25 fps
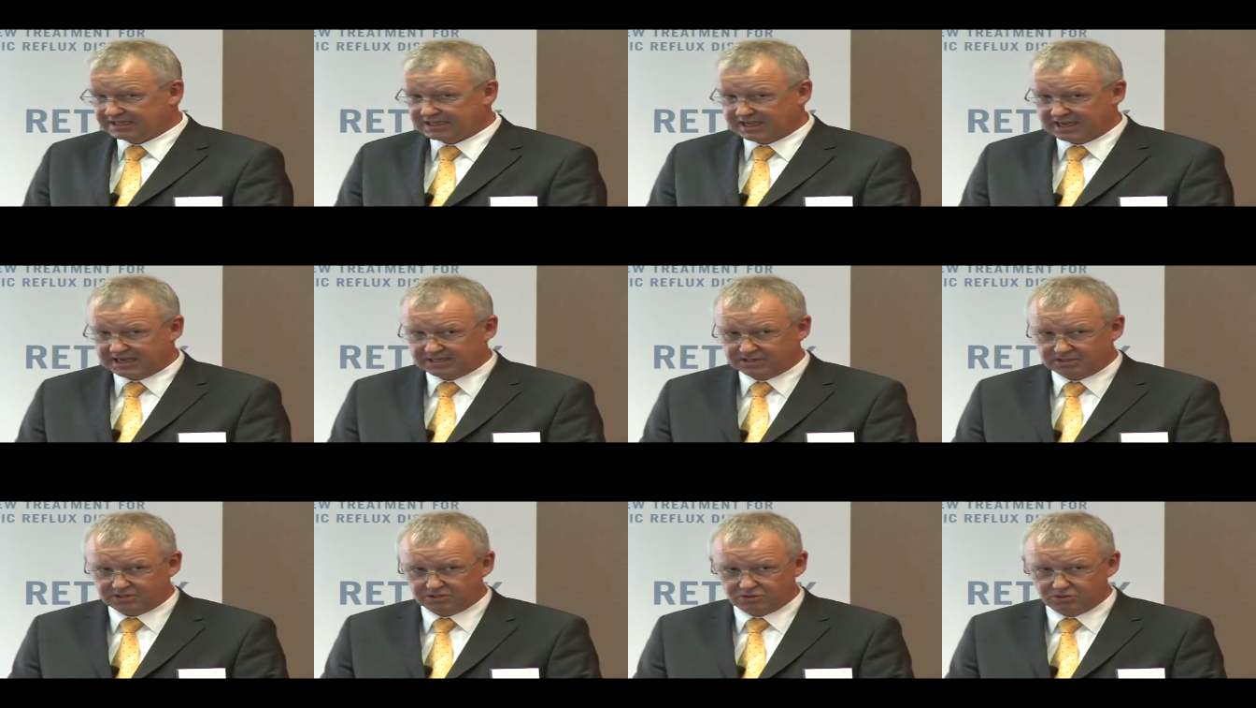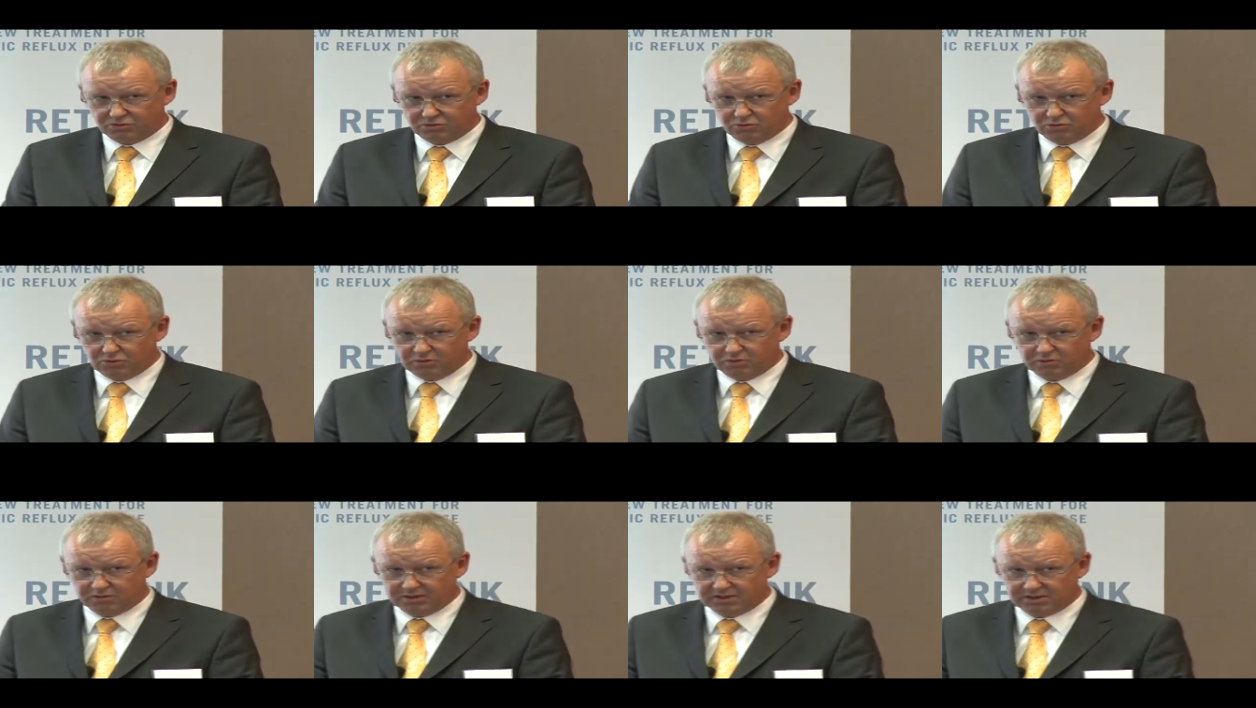it had to do
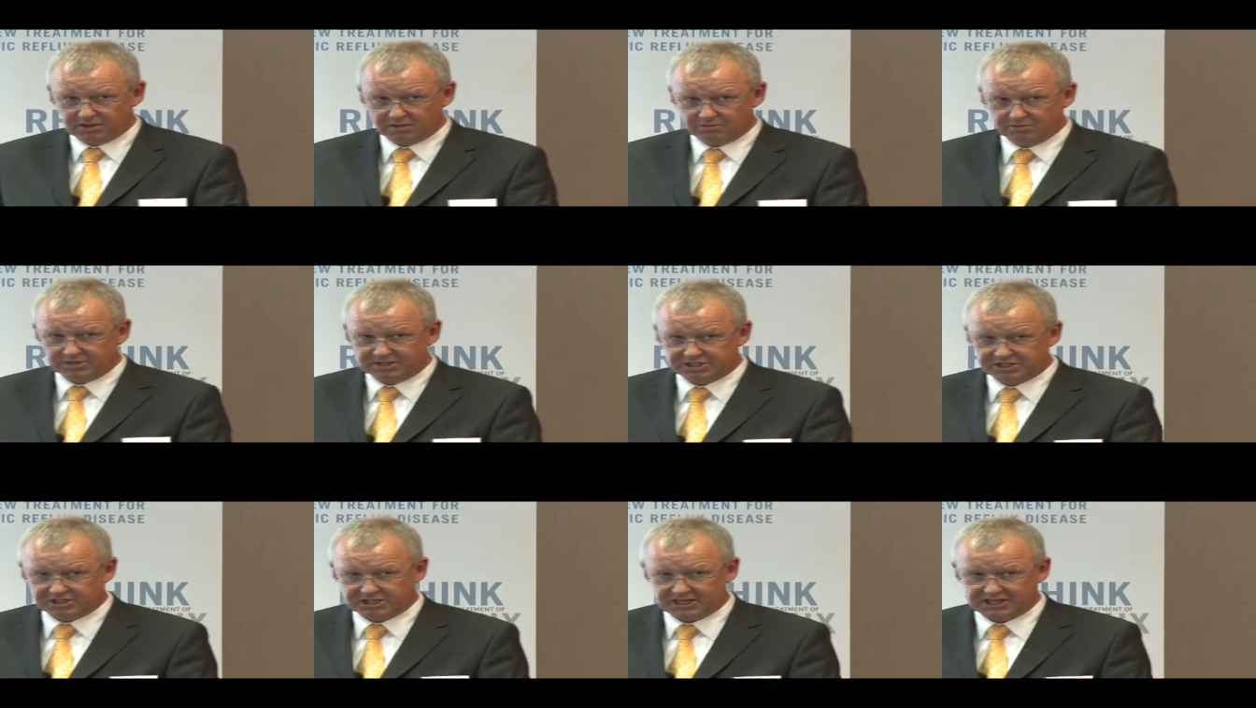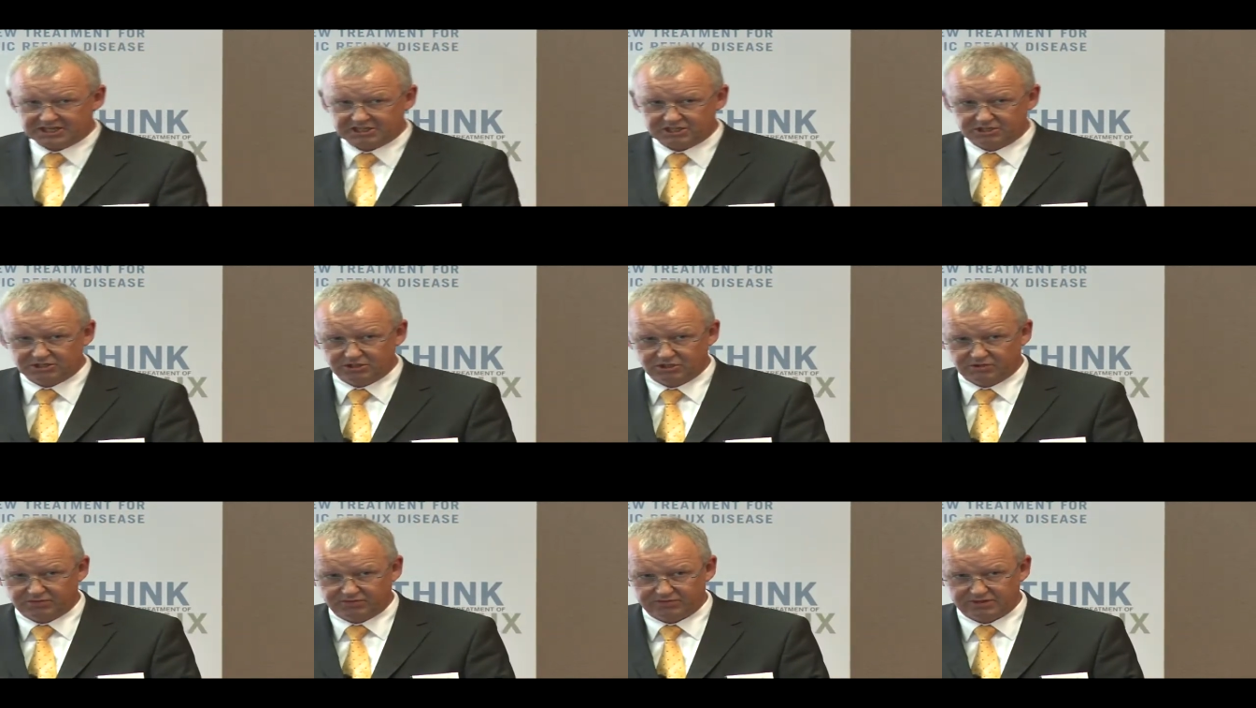with the
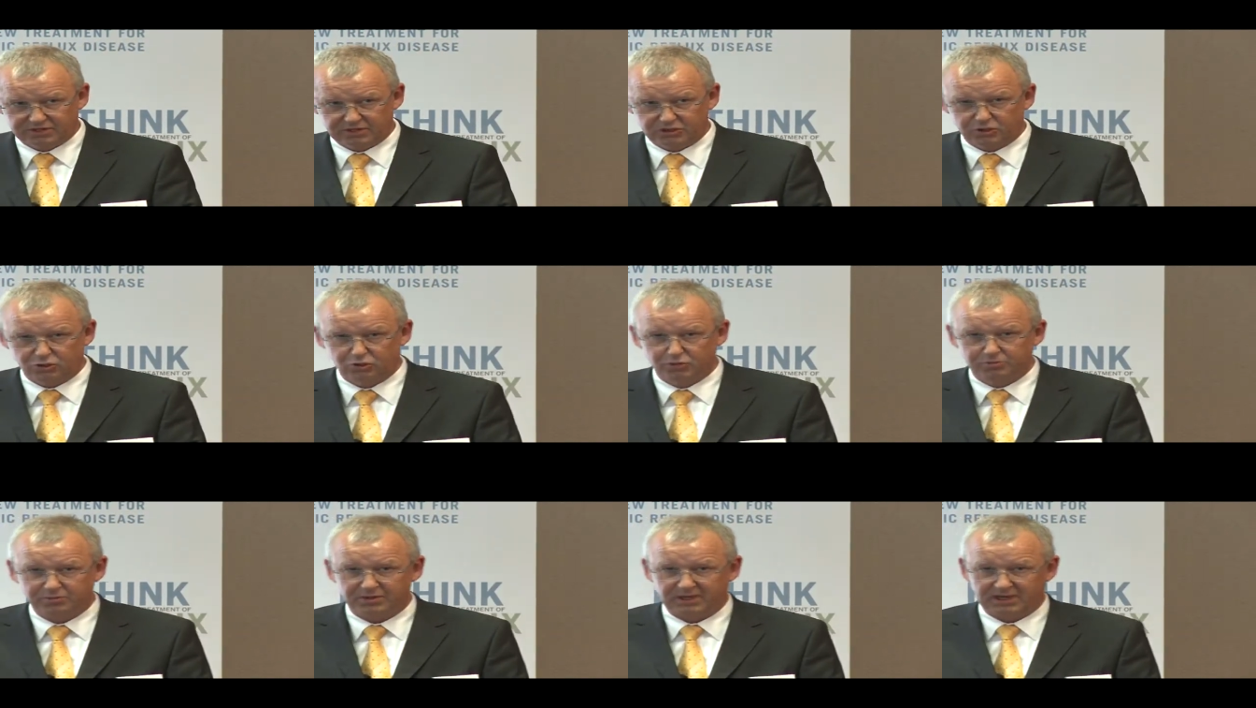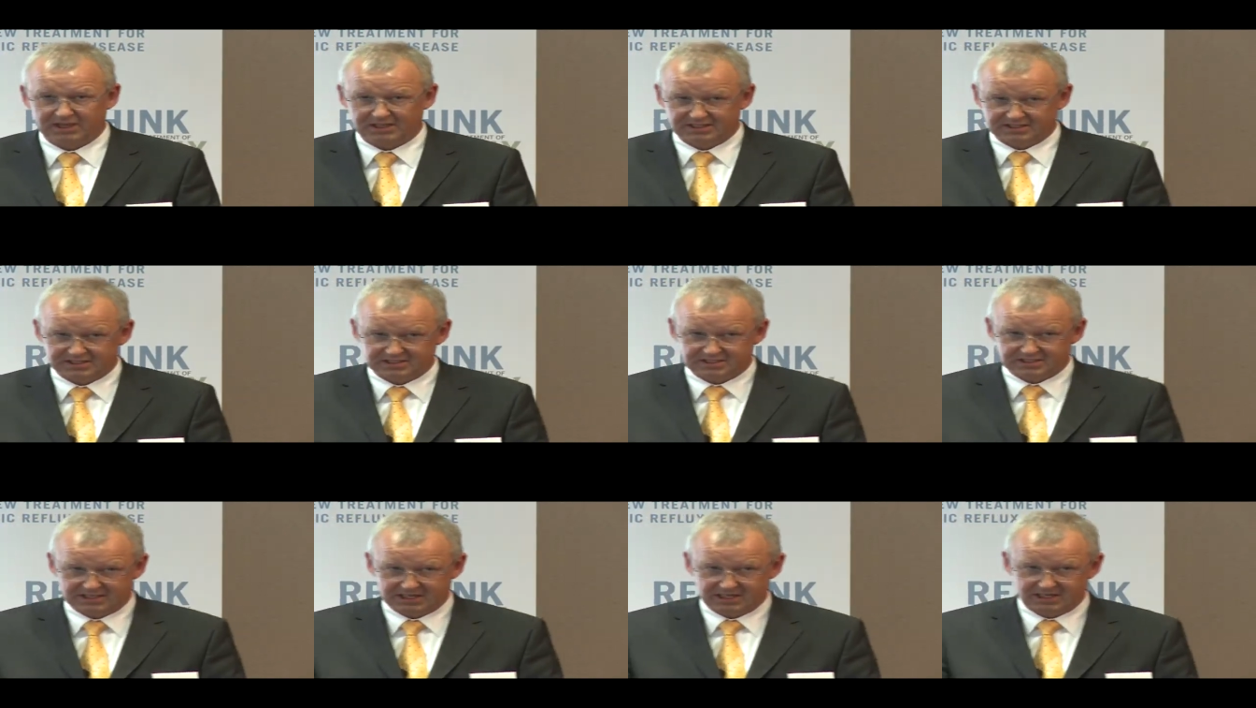rejection of the NUB
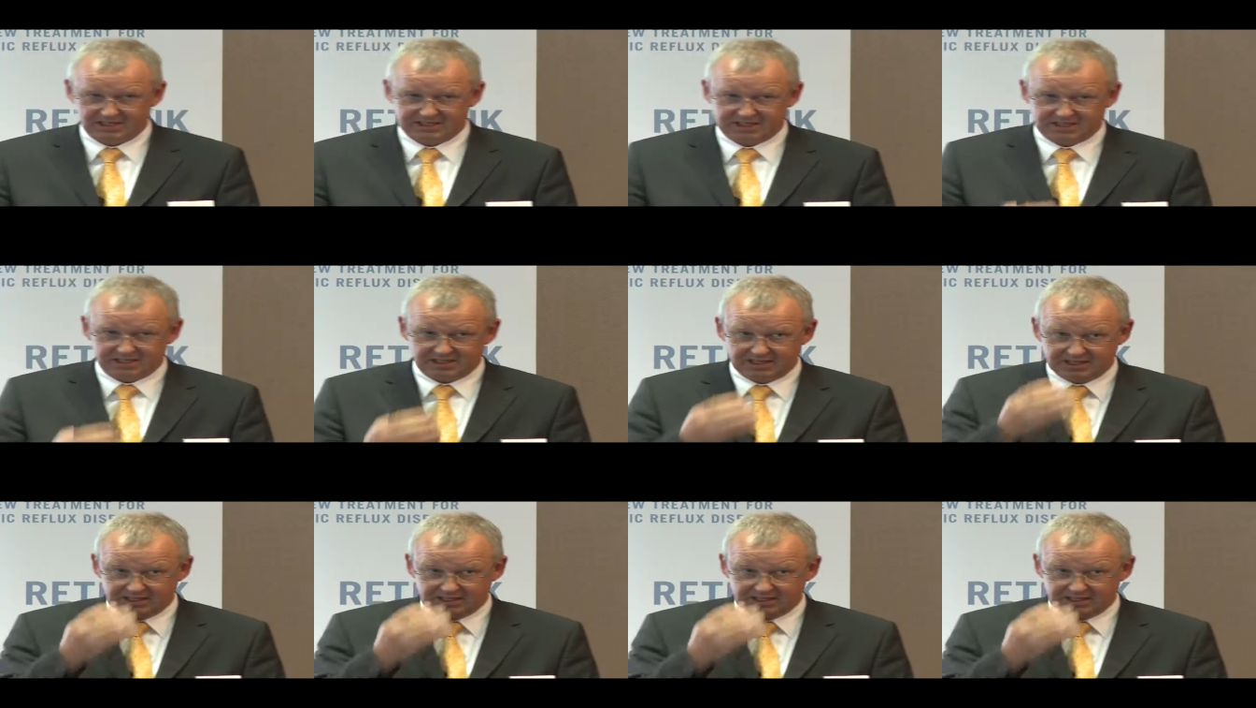Antrag. I